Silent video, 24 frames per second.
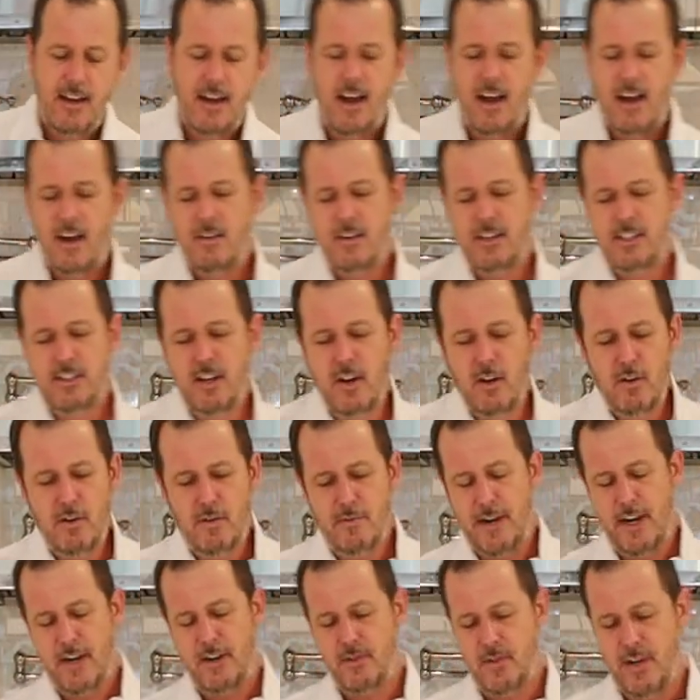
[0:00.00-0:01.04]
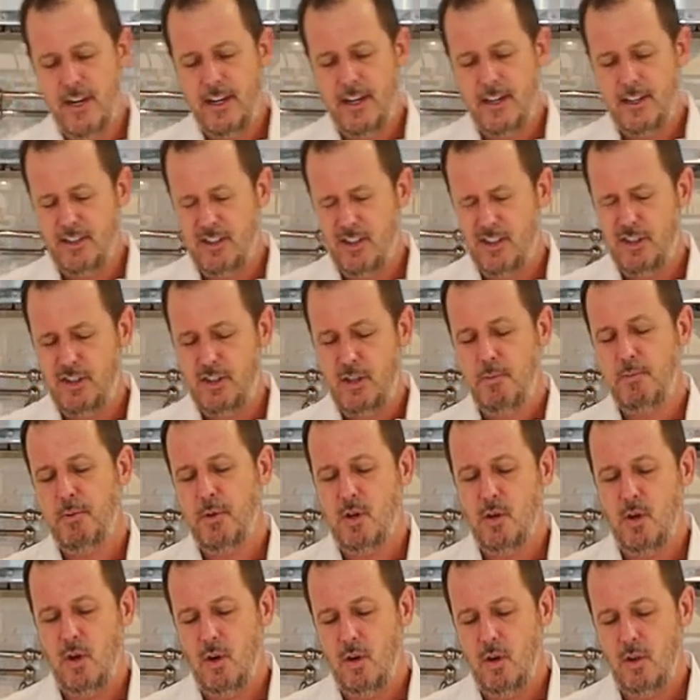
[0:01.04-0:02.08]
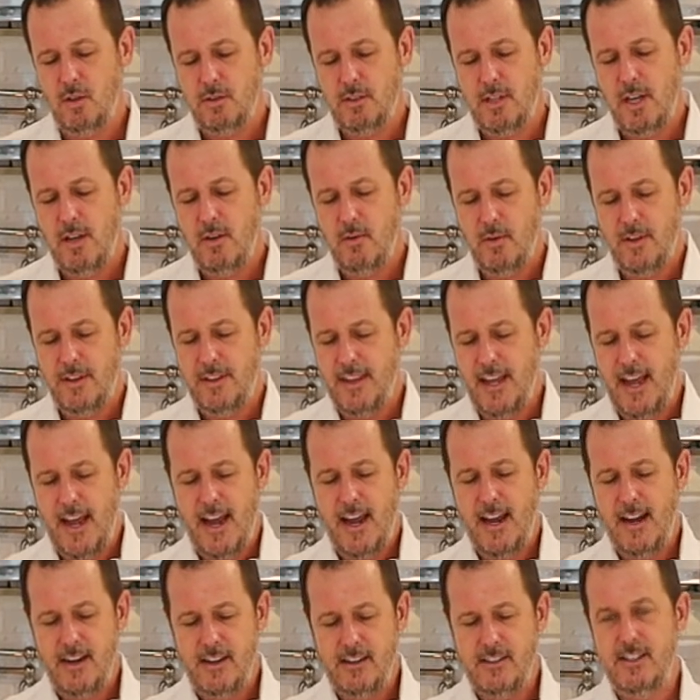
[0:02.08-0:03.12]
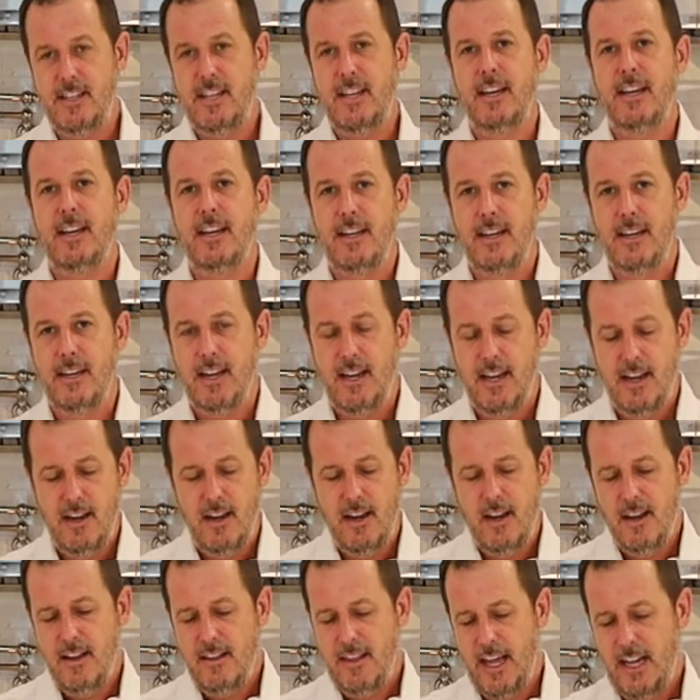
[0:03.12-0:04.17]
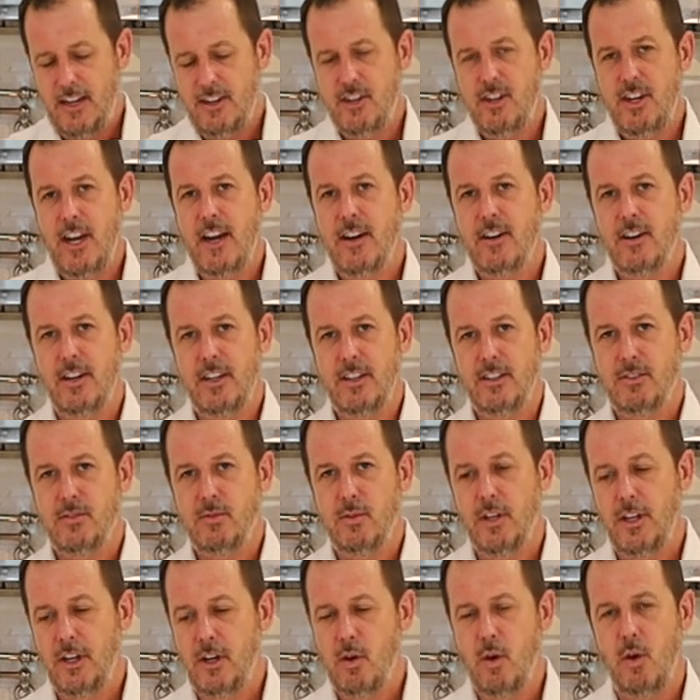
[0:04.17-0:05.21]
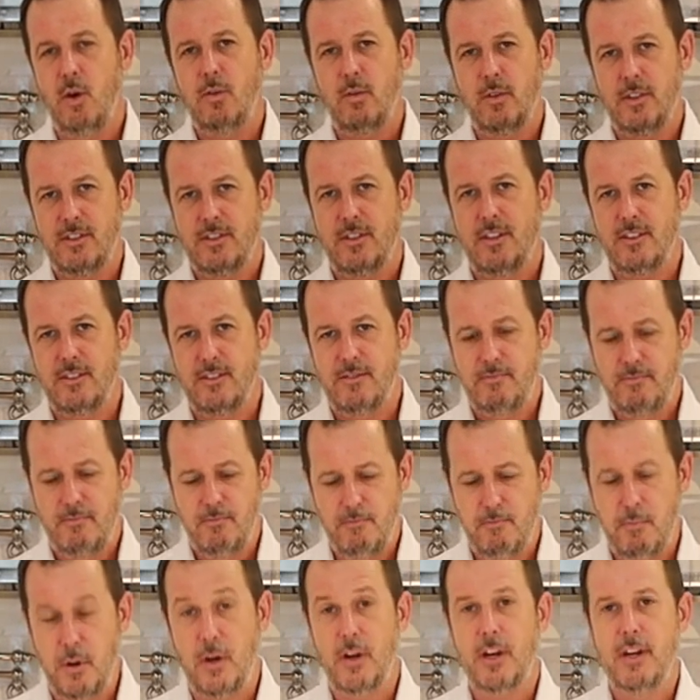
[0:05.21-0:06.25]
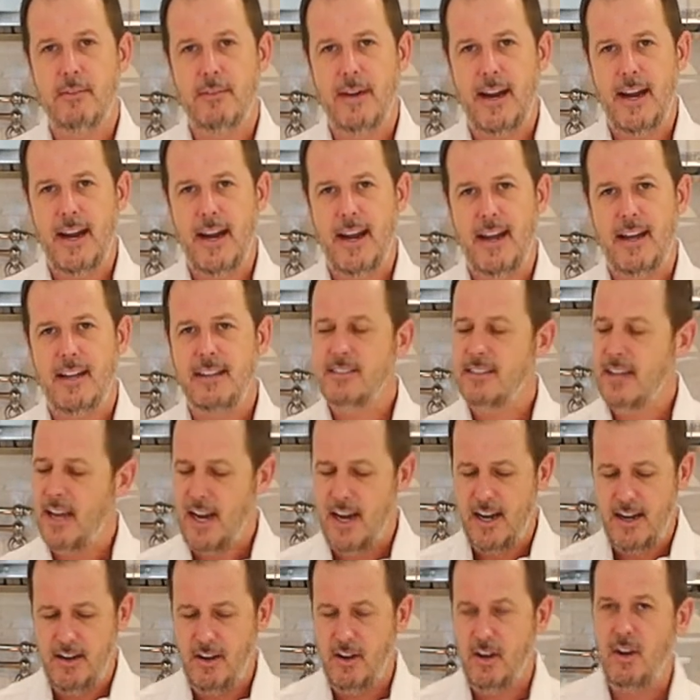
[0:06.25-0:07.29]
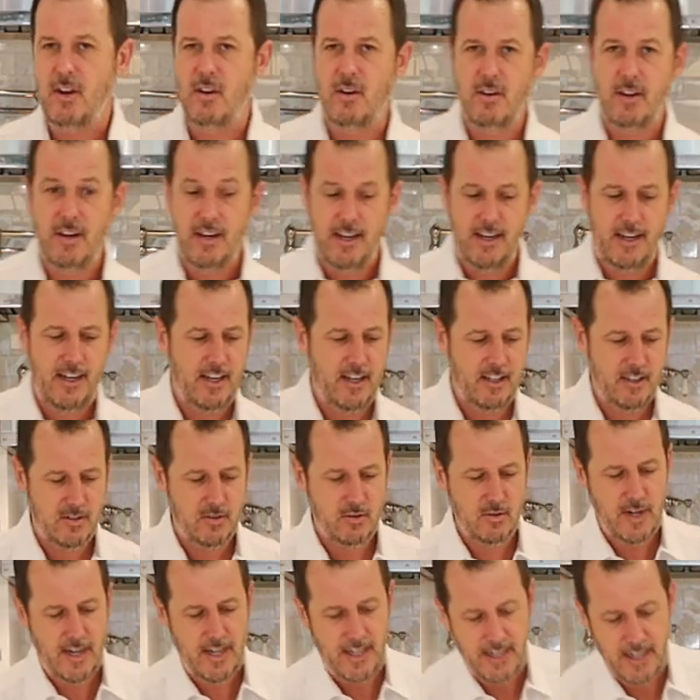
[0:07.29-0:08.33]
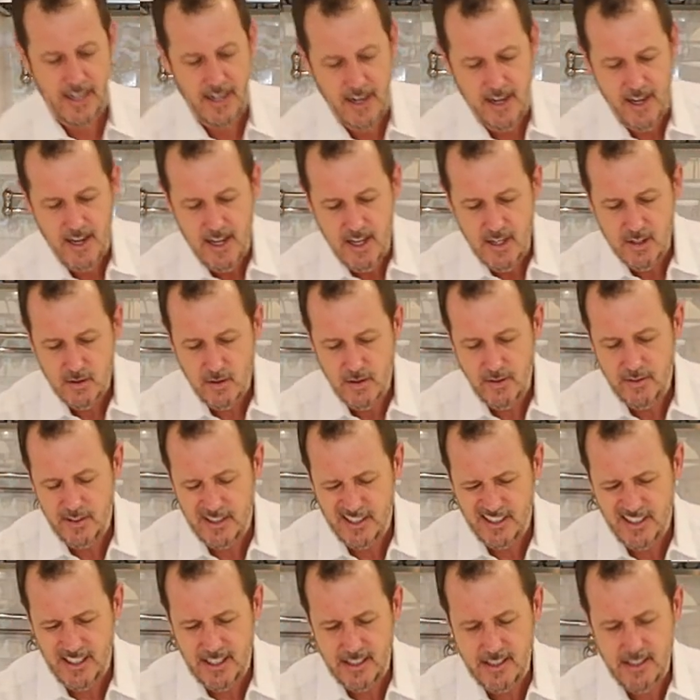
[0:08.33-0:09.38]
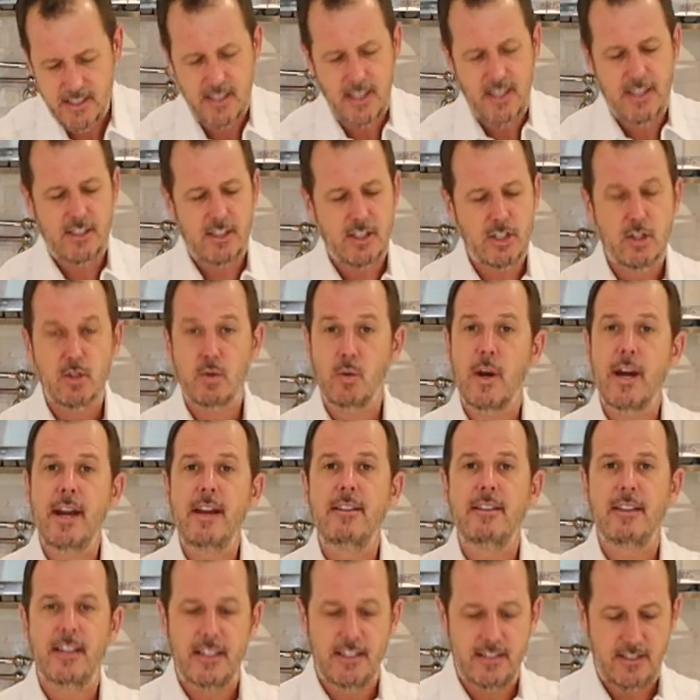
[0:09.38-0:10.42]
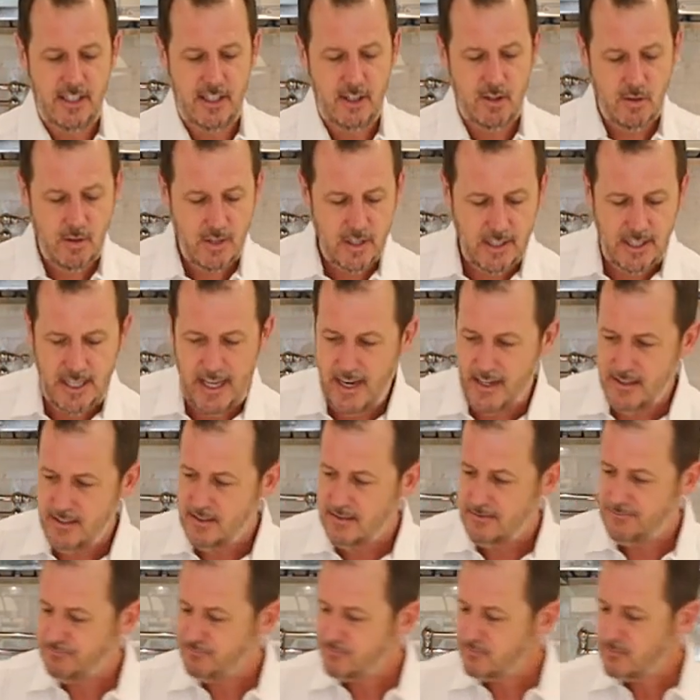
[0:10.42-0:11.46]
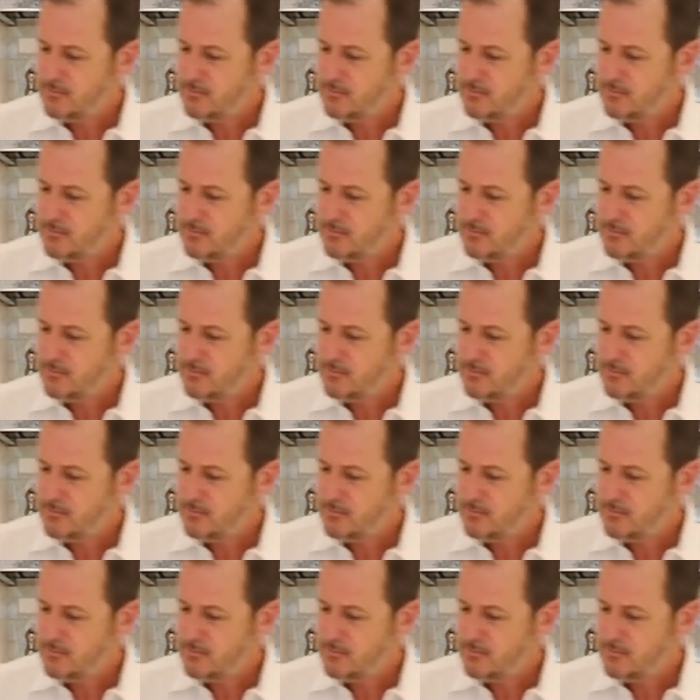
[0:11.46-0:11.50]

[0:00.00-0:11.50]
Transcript: I always know when my drink is super cold, when that shaker gets really cold where it starts burning my hands, I know it is ready. So anyways, let's strain this into a glass.